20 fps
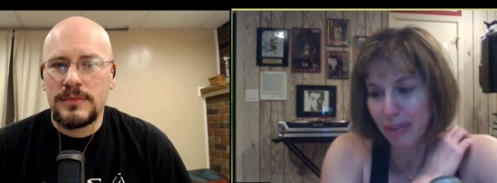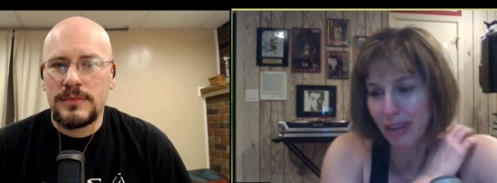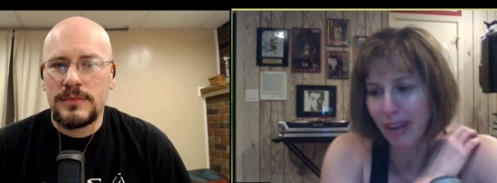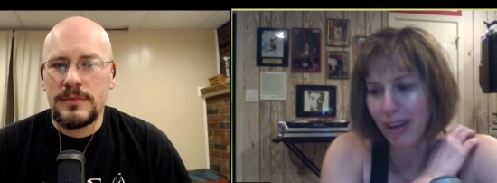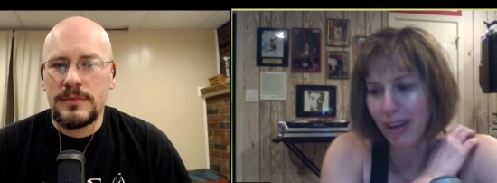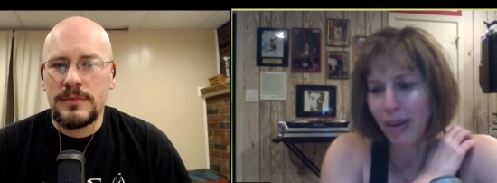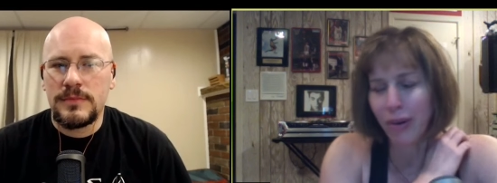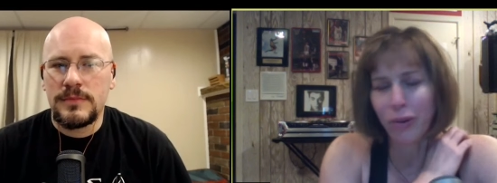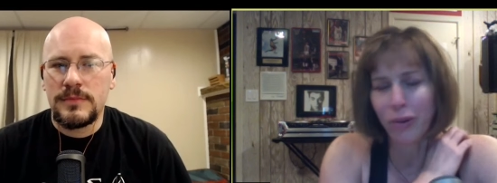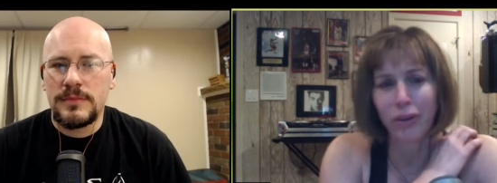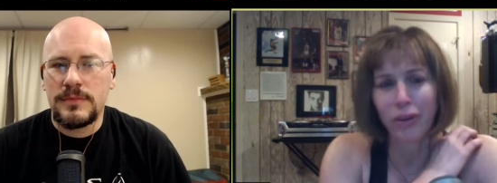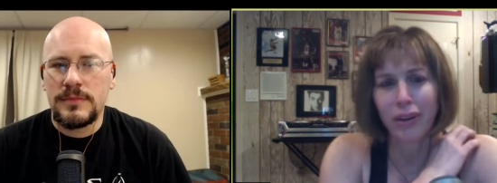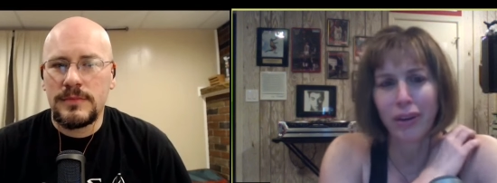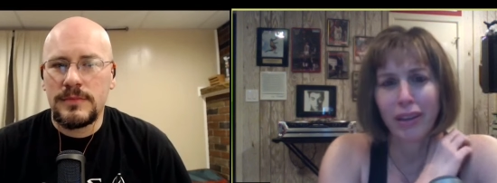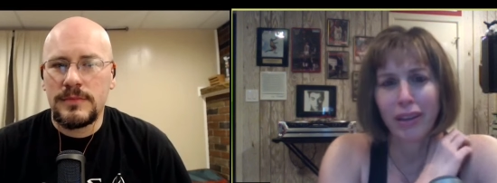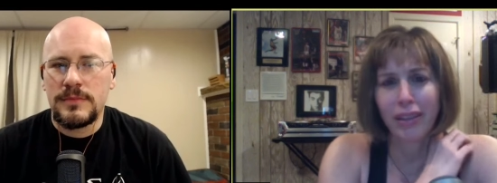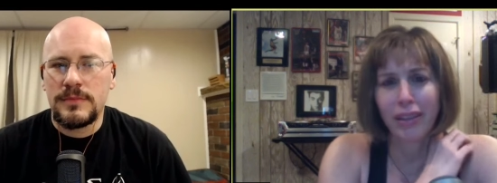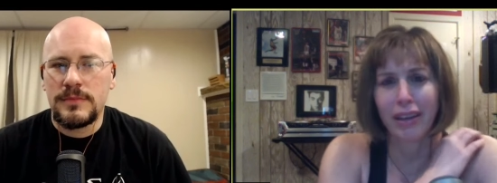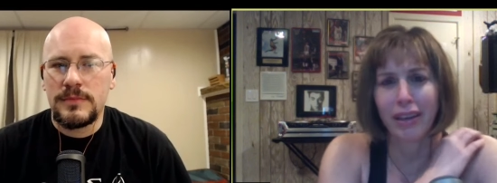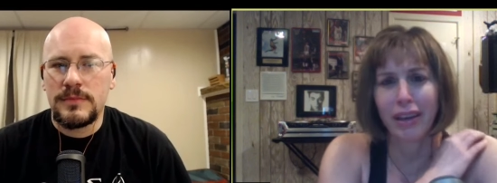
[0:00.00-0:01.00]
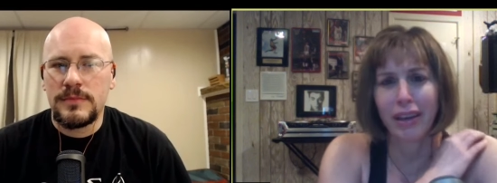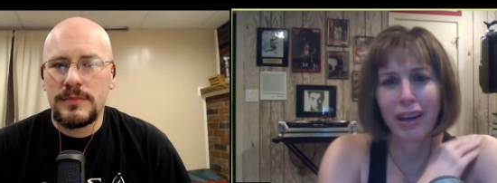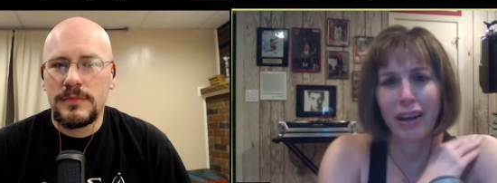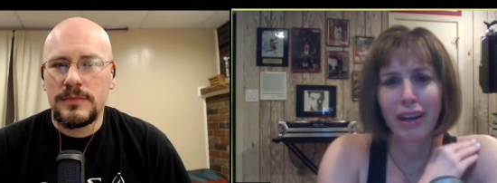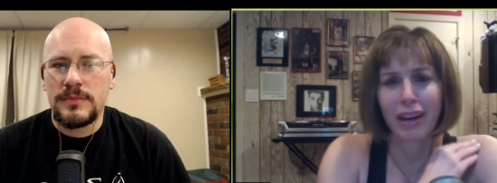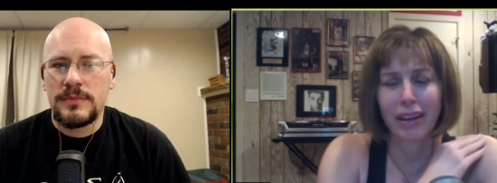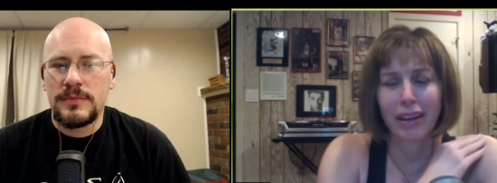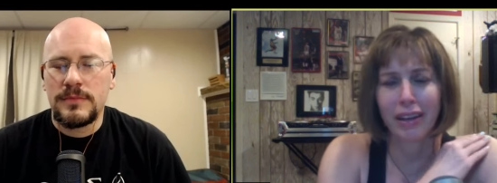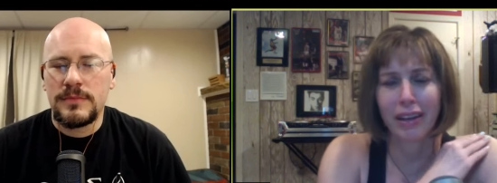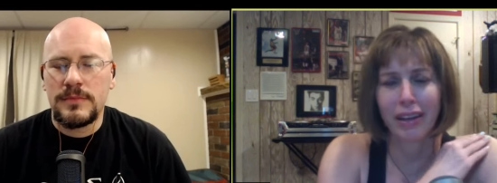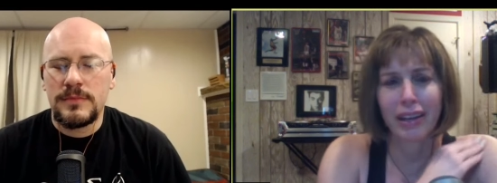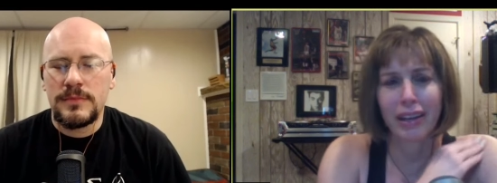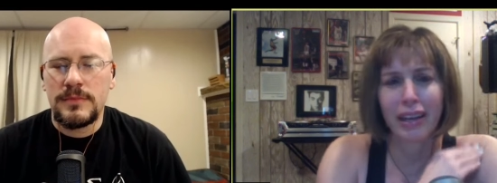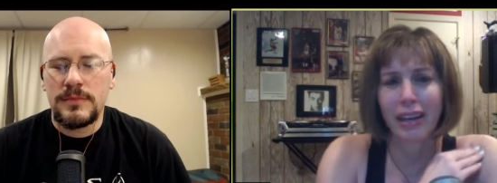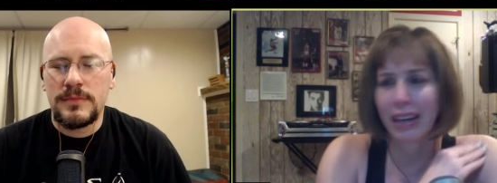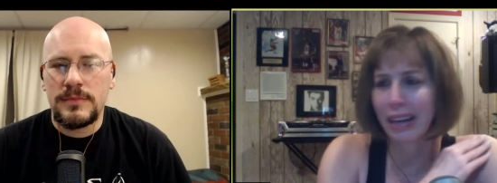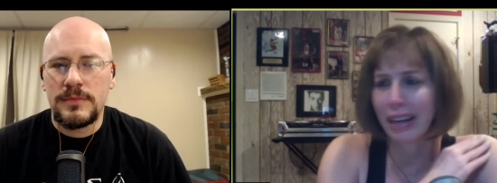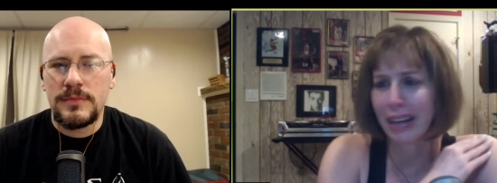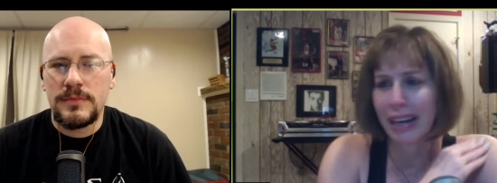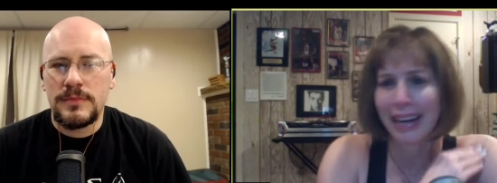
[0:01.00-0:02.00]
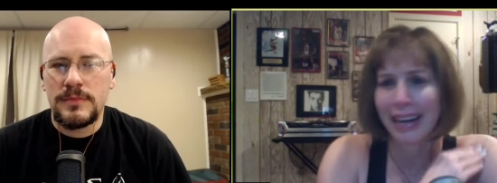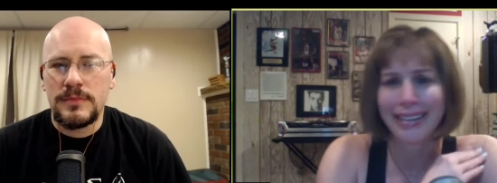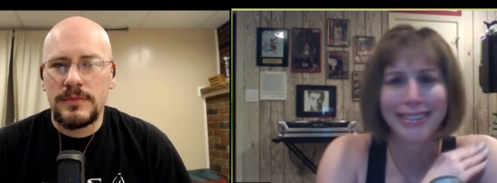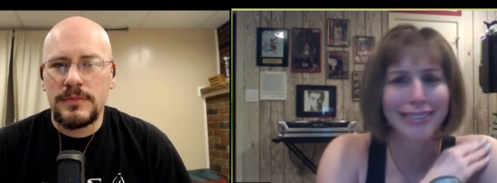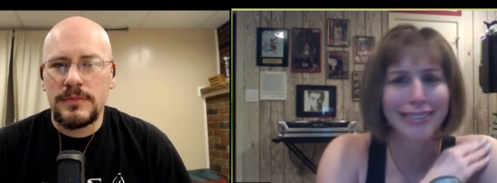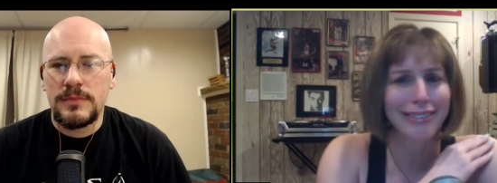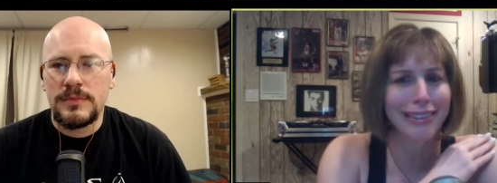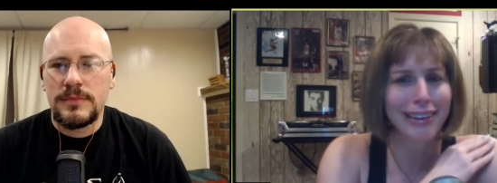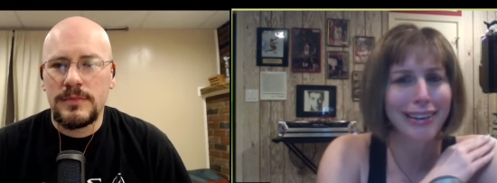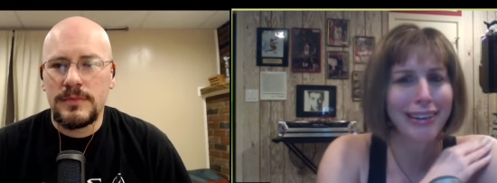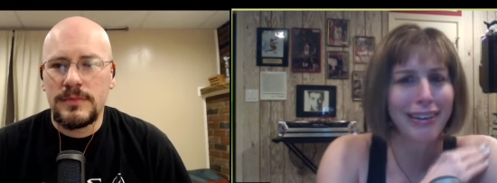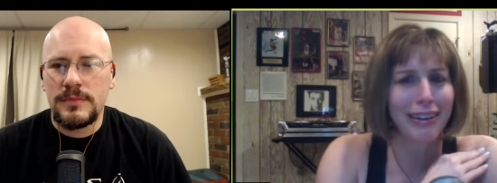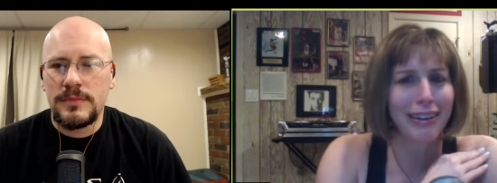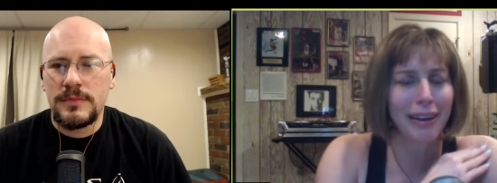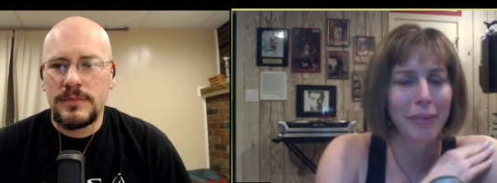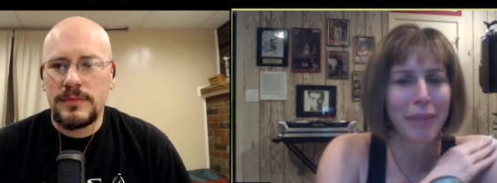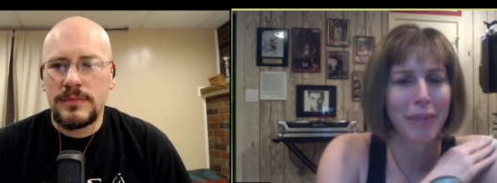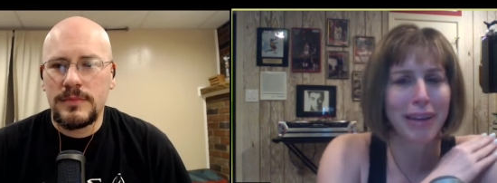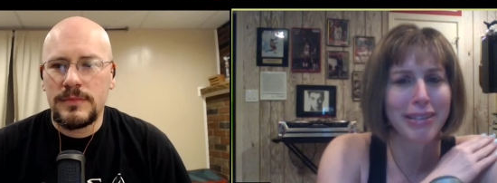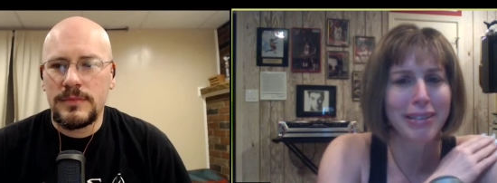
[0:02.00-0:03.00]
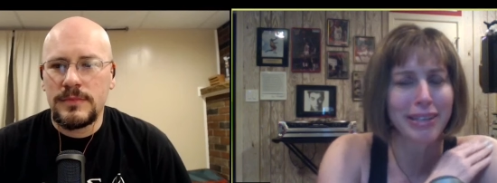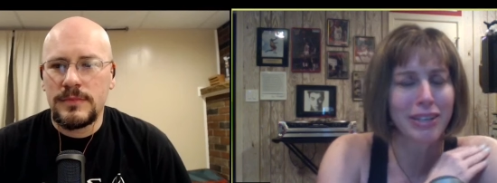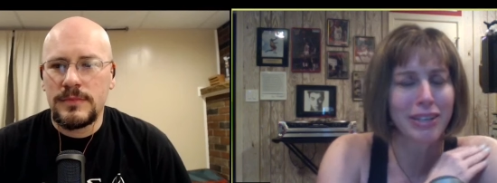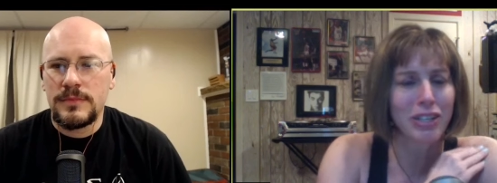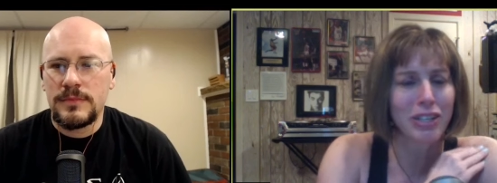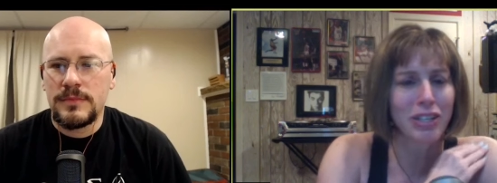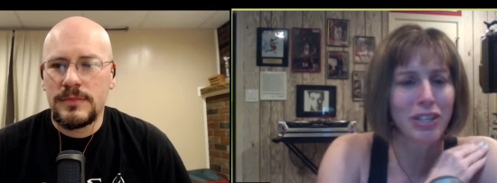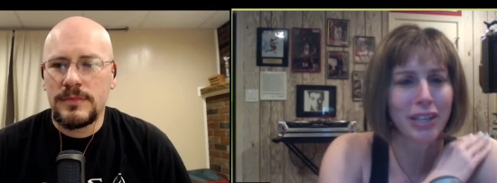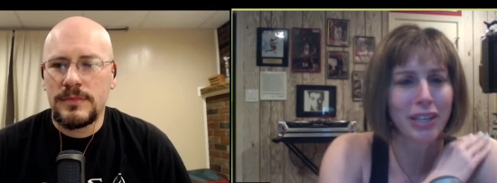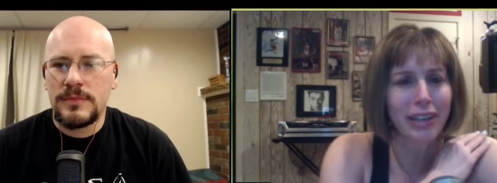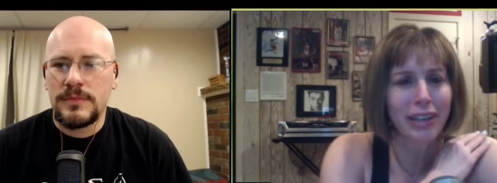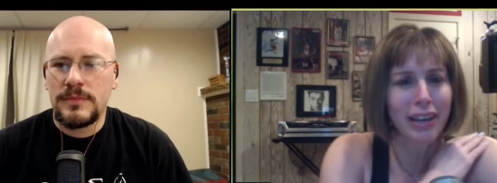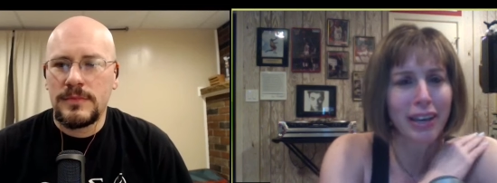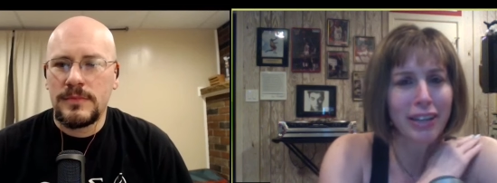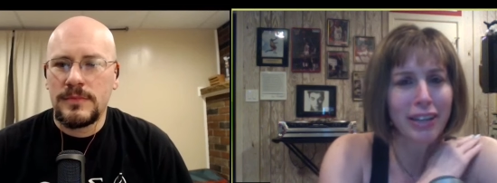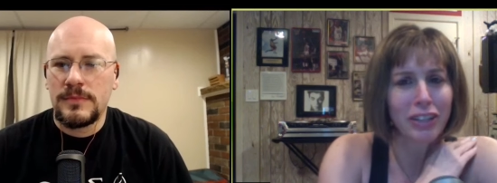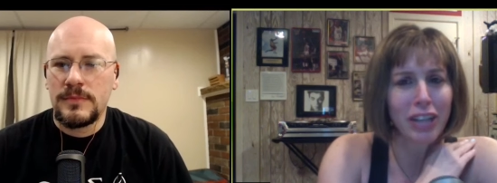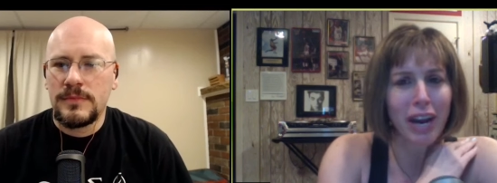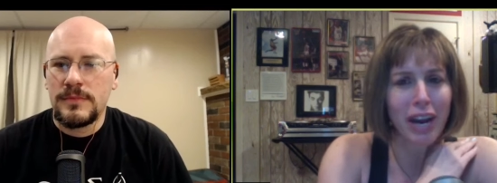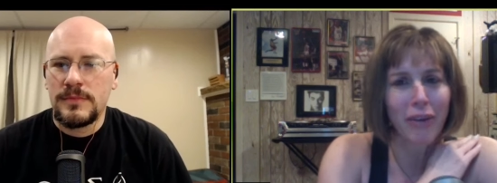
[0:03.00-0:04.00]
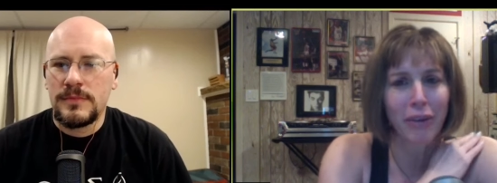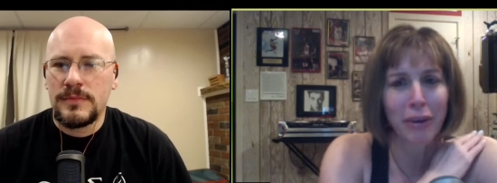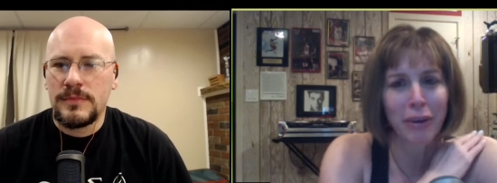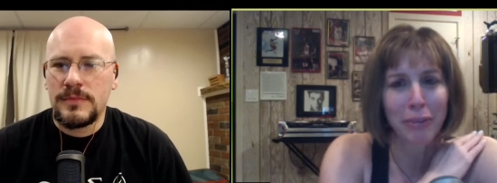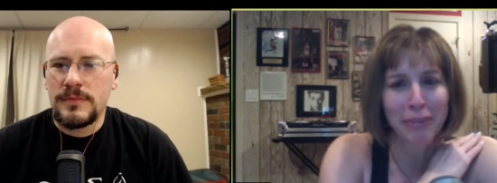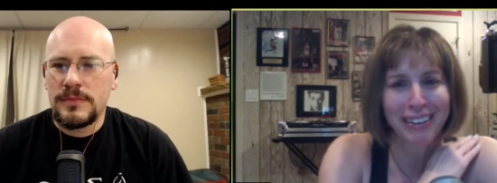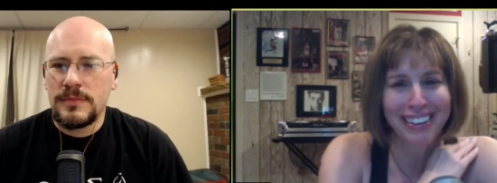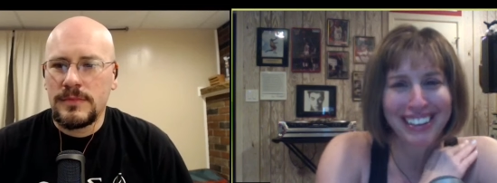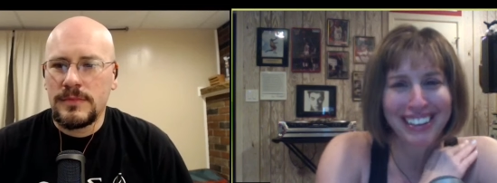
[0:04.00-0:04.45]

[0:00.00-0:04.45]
Speaker 1: Oh, the can I delete a message in the chat room?